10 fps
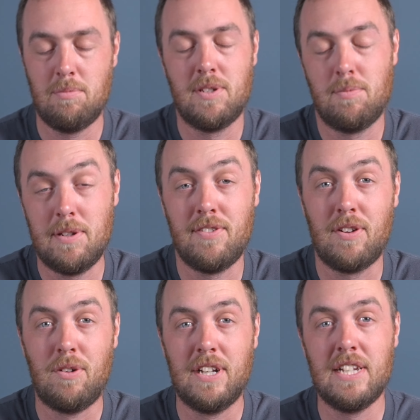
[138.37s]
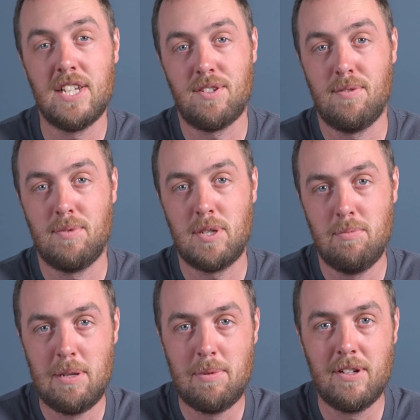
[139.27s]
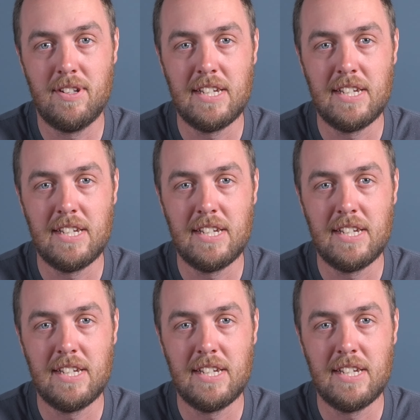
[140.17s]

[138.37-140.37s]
specific one is from Smittybilt,